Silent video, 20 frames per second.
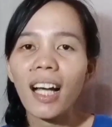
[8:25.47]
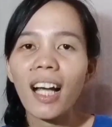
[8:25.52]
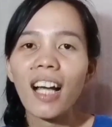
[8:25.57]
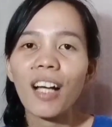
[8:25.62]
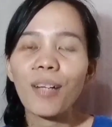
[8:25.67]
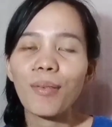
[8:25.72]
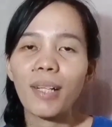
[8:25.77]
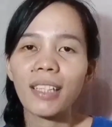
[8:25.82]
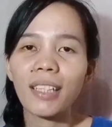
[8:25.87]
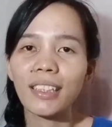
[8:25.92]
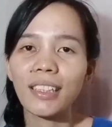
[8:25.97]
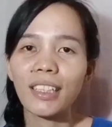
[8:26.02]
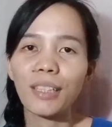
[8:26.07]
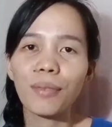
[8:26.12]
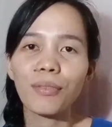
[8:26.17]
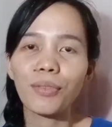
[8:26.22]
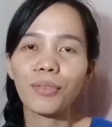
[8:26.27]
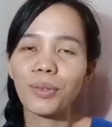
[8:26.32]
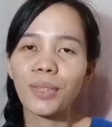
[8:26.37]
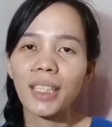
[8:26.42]
magpahinga ka,
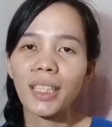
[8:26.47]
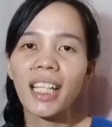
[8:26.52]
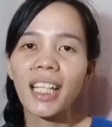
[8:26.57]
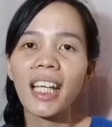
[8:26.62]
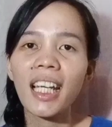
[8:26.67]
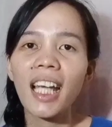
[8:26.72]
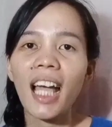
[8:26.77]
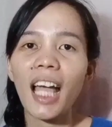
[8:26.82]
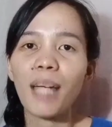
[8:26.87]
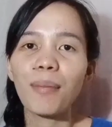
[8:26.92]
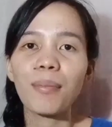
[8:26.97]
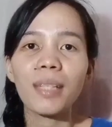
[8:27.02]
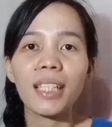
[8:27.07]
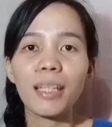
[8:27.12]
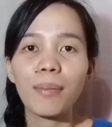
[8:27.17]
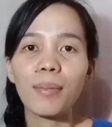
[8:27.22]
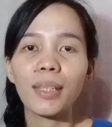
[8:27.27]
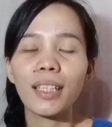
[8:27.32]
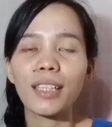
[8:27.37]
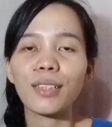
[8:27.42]
ka-wonderful.
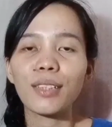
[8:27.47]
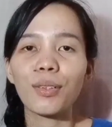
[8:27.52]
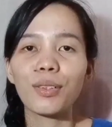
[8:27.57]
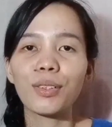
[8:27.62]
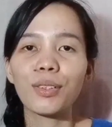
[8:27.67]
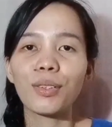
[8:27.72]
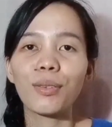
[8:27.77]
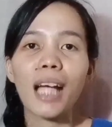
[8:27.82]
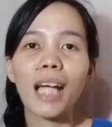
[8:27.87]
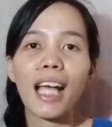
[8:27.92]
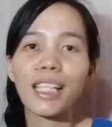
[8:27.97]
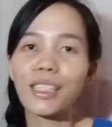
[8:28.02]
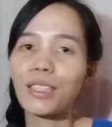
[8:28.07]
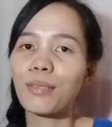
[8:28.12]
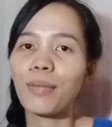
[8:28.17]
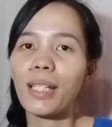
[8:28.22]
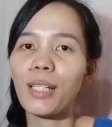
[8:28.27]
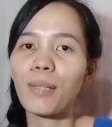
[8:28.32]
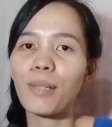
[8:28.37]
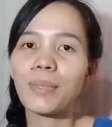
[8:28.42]
I believe it is
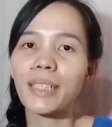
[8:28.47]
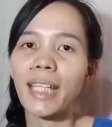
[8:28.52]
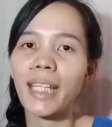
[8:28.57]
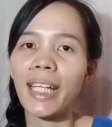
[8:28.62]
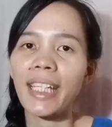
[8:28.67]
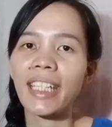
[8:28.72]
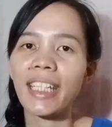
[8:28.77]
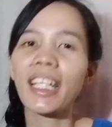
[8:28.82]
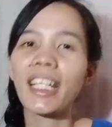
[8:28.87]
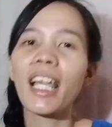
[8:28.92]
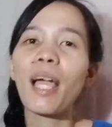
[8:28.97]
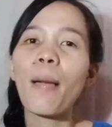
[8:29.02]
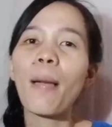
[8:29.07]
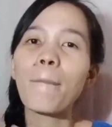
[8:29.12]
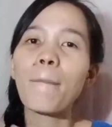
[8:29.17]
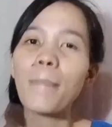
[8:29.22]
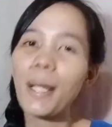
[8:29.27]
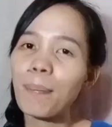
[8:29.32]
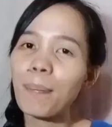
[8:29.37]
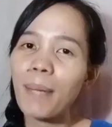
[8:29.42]
also God's way of
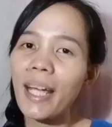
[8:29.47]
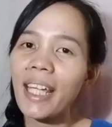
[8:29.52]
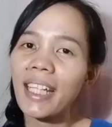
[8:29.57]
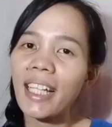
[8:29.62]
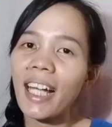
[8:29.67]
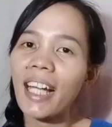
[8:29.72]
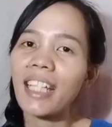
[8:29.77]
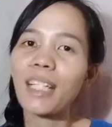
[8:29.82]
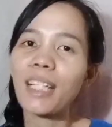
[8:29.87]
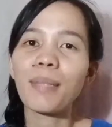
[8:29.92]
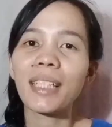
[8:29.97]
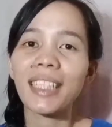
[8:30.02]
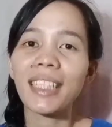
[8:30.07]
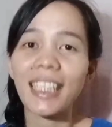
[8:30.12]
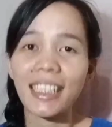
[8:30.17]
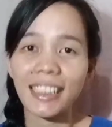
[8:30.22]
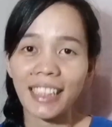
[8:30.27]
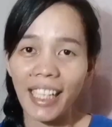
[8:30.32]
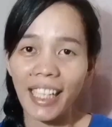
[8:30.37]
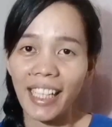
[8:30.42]
saying, magpahinga
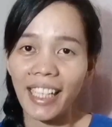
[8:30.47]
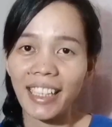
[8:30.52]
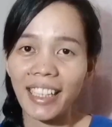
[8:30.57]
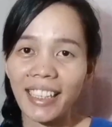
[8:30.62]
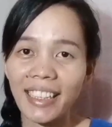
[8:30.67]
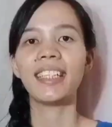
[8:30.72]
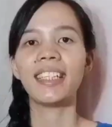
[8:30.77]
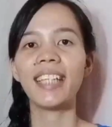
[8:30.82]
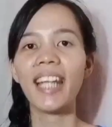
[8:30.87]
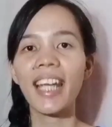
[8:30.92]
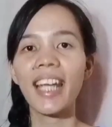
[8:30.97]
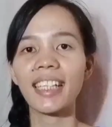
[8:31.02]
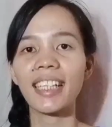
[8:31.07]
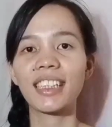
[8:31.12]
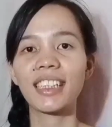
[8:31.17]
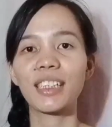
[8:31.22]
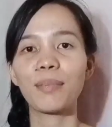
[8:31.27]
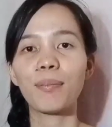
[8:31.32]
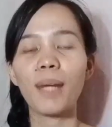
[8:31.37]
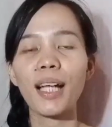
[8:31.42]
ka naman kasi.
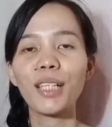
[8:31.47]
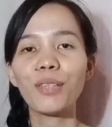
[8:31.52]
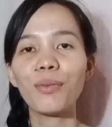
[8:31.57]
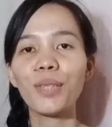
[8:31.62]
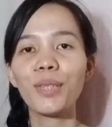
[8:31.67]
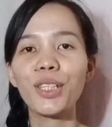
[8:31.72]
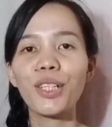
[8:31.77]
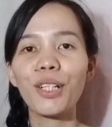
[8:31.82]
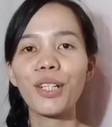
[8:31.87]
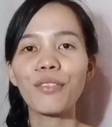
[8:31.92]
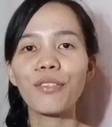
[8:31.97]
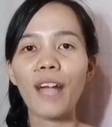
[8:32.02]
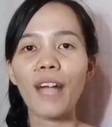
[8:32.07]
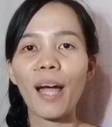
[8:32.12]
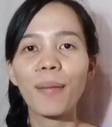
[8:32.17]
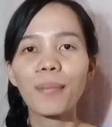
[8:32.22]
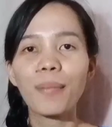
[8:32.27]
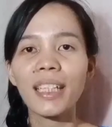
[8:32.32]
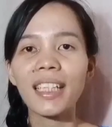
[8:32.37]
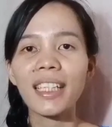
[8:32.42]
Next, bond
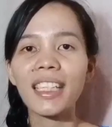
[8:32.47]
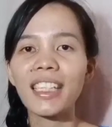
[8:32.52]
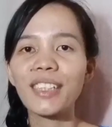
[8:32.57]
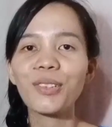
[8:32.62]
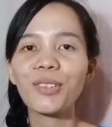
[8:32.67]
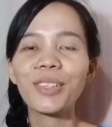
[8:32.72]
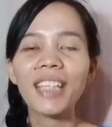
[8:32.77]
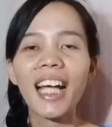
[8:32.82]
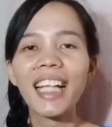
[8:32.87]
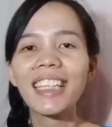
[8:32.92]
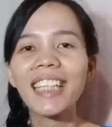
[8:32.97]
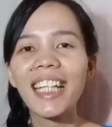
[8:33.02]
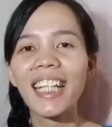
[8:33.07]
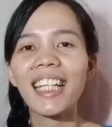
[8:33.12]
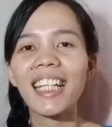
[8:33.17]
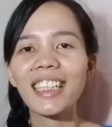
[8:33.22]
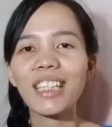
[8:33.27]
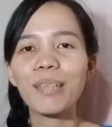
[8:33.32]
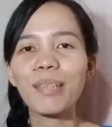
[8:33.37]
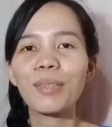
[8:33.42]
with your family. So,
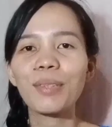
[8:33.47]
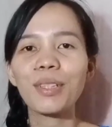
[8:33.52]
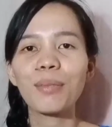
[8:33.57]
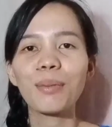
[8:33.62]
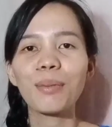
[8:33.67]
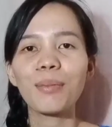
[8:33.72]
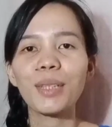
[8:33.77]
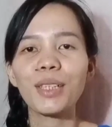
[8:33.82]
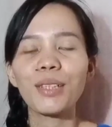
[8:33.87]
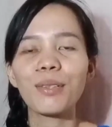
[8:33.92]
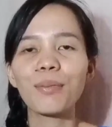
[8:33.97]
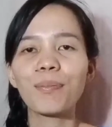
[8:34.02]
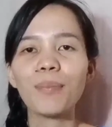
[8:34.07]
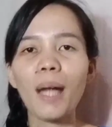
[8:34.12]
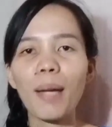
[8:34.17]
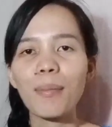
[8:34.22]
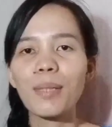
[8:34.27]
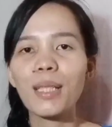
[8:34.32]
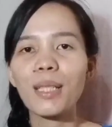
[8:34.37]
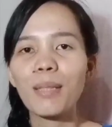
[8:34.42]
dati, hindi mo
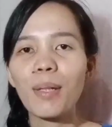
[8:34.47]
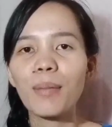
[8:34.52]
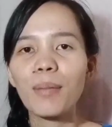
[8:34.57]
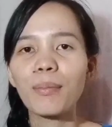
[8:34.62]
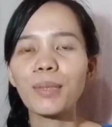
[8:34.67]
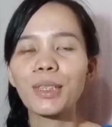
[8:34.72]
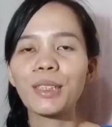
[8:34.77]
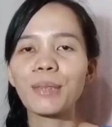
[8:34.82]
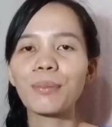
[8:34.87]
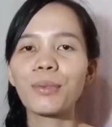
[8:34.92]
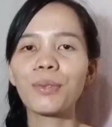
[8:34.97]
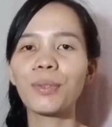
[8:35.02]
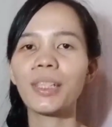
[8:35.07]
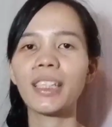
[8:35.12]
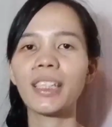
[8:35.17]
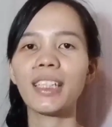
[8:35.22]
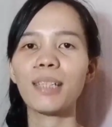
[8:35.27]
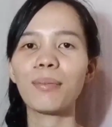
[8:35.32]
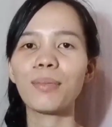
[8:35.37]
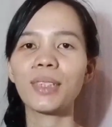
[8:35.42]
nami-meet yung family
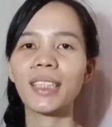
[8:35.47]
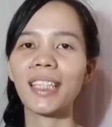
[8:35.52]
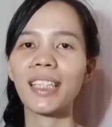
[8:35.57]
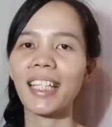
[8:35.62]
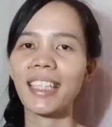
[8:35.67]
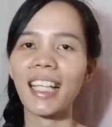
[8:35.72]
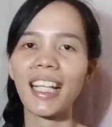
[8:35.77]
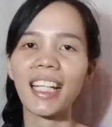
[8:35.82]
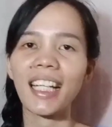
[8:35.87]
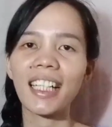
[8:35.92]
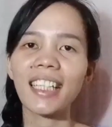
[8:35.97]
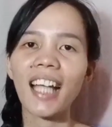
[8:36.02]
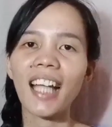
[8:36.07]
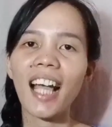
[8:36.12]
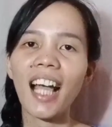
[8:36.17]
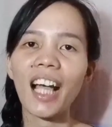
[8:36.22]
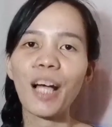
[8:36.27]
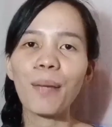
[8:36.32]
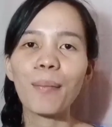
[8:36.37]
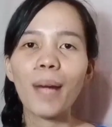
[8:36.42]
members mo. Hindi mo sila
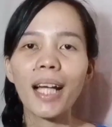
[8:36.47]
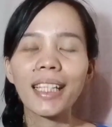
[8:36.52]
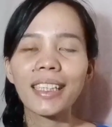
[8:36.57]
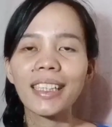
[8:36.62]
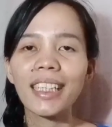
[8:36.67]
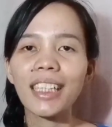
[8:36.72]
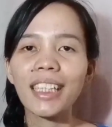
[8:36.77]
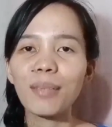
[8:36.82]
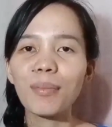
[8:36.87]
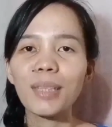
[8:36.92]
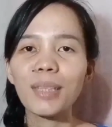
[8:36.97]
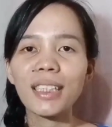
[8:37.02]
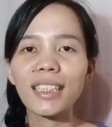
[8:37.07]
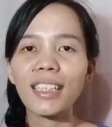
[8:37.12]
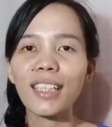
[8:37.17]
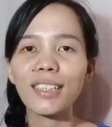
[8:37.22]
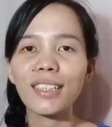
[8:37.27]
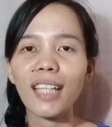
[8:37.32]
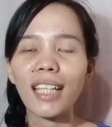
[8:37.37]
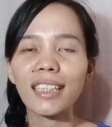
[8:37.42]
talagang
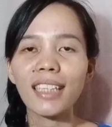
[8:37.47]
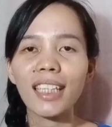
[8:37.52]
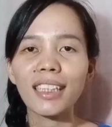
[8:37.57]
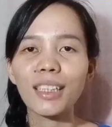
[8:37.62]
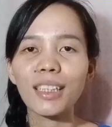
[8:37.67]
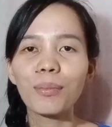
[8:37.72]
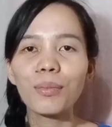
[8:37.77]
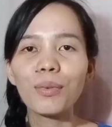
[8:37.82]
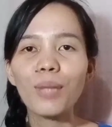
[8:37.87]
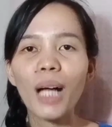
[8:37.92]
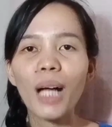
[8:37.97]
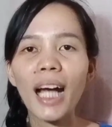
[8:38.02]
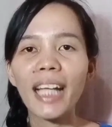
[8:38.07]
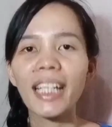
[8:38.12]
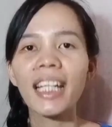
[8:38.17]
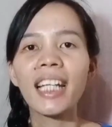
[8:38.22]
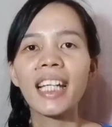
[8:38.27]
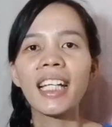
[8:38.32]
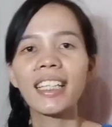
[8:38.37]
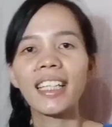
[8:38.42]
nakaka-bonding. Busy kayo sa
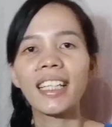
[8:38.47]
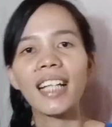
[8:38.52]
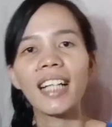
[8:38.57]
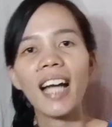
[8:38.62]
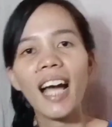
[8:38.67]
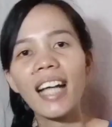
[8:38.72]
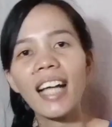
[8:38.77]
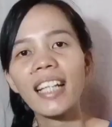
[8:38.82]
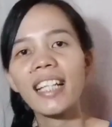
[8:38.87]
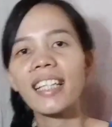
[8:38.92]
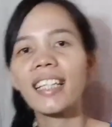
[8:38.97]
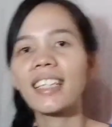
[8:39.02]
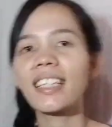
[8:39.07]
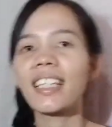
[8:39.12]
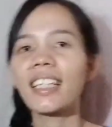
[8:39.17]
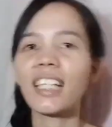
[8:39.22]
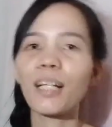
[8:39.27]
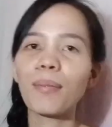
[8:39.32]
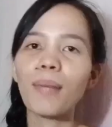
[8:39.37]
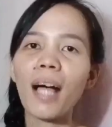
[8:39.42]
kanya-kanyang buhay.
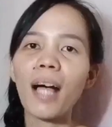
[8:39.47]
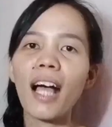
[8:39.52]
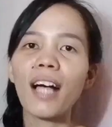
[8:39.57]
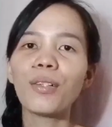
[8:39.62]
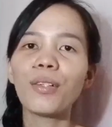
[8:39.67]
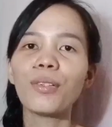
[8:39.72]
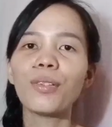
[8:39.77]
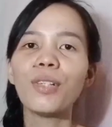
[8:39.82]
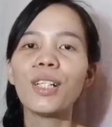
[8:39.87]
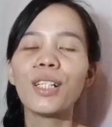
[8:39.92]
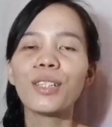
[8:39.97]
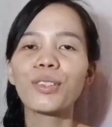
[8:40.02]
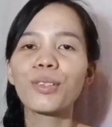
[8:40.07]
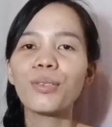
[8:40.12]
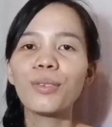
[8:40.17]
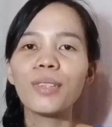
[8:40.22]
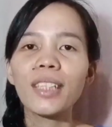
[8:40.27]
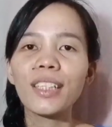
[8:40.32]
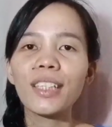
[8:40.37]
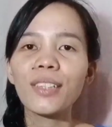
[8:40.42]
Nag-aaral,
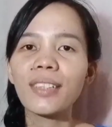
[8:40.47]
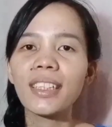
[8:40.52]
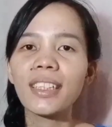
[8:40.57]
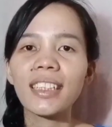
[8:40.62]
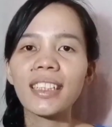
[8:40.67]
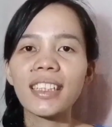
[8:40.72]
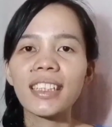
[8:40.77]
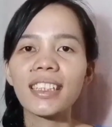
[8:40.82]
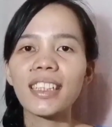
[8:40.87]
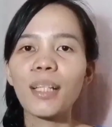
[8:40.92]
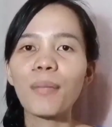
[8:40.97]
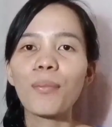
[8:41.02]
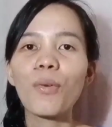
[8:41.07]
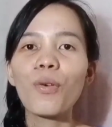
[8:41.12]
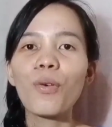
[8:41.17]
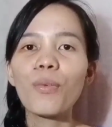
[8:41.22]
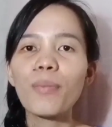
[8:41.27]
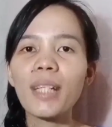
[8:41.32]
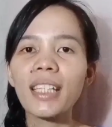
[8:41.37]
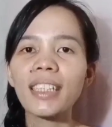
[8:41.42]
nagtatrabaho. So, ngayon, this
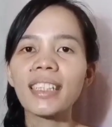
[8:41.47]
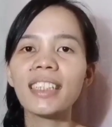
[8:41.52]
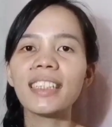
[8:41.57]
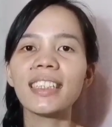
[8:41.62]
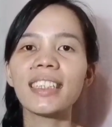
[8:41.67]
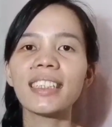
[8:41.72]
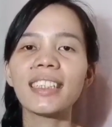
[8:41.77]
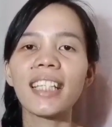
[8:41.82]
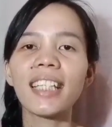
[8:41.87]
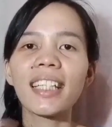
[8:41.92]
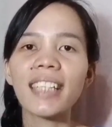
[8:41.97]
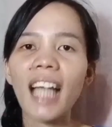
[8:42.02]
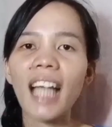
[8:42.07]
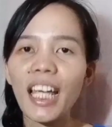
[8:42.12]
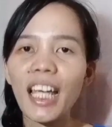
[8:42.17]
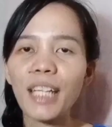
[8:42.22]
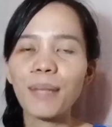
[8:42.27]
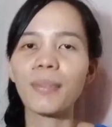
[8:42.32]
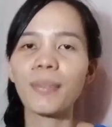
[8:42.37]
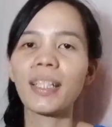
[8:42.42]
is the moment. This
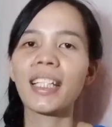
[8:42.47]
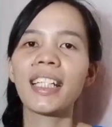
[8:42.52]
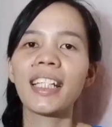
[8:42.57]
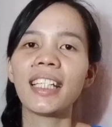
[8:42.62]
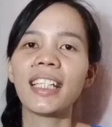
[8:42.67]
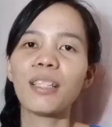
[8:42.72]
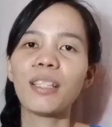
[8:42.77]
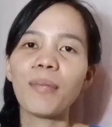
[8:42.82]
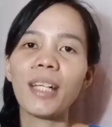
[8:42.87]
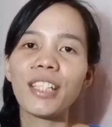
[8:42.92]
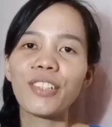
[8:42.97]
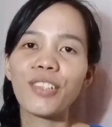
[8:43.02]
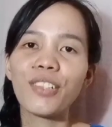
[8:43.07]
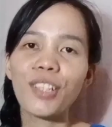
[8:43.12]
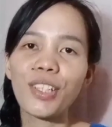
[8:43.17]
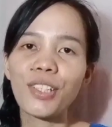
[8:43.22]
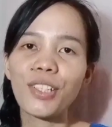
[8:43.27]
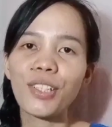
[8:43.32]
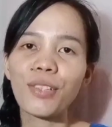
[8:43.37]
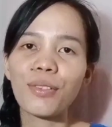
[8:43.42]
is the time
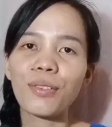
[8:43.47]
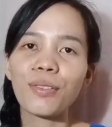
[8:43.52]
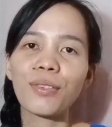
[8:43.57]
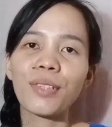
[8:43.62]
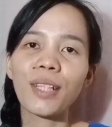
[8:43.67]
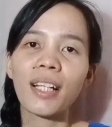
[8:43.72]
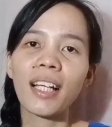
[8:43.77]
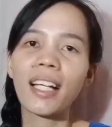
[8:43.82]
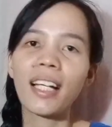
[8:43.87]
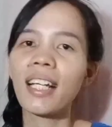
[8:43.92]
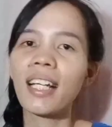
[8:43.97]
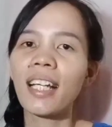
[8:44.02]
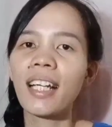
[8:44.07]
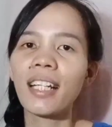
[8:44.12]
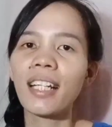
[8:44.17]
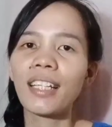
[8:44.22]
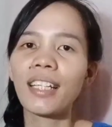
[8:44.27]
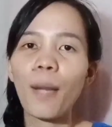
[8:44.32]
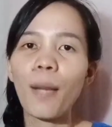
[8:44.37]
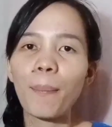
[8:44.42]
na ma-enjoy niyo yung
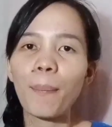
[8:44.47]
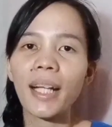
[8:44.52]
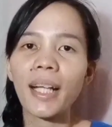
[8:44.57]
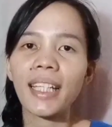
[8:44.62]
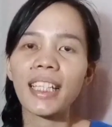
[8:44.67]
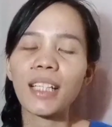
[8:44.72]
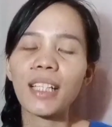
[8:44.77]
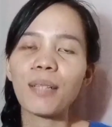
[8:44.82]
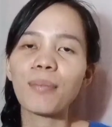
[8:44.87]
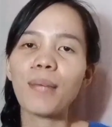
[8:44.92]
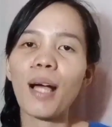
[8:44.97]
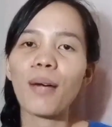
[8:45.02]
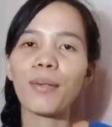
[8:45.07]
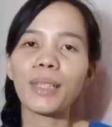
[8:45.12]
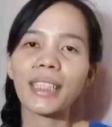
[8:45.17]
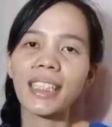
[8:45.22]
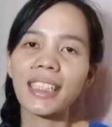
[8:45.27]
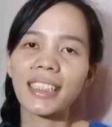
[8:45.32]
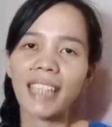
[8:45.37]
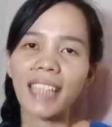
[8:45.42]

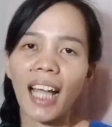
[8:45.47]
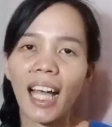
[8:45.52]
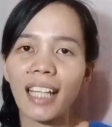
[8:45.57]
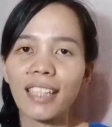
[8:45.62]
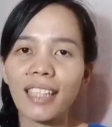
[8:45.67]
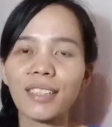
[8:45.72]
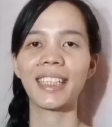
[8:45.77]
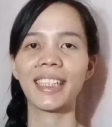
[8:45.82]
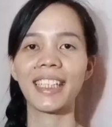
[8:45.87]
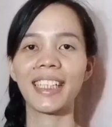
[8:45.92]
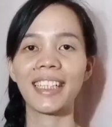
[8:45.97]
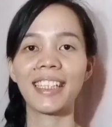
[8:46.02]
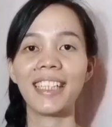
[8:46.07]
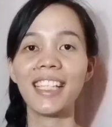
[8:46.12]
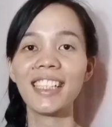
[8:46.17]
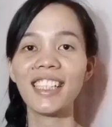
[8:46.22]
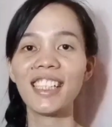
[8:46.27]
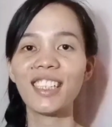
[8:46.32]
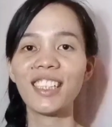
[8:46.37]
company ng bawat isa.